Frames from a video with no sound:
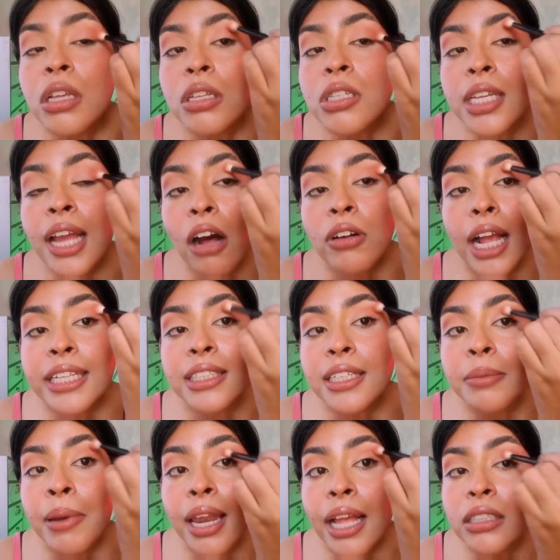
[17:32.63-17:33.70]
Now let's
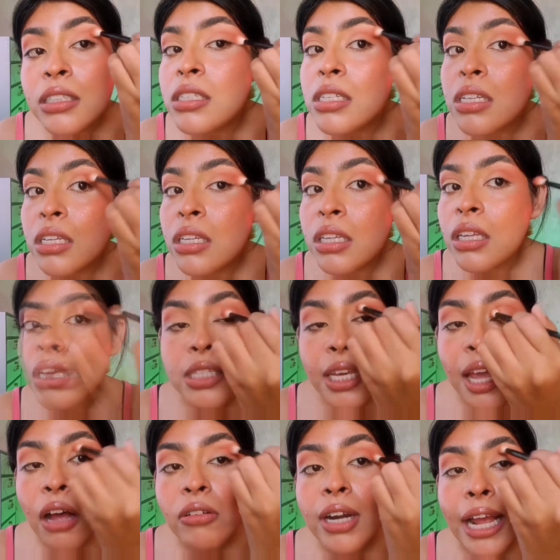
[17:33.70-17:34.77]
blend it. See
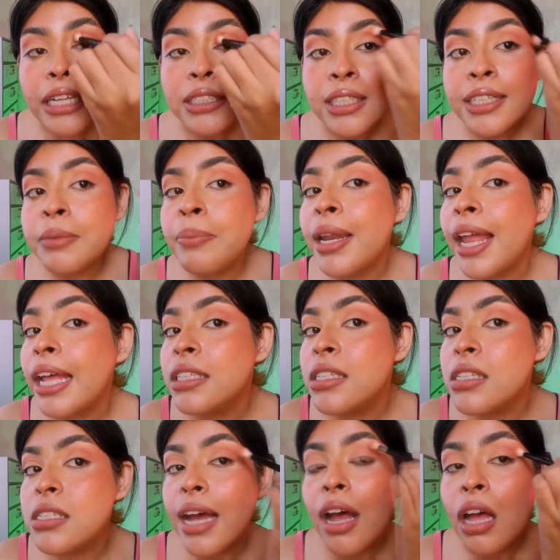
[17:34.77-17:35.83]
how nicely it blends?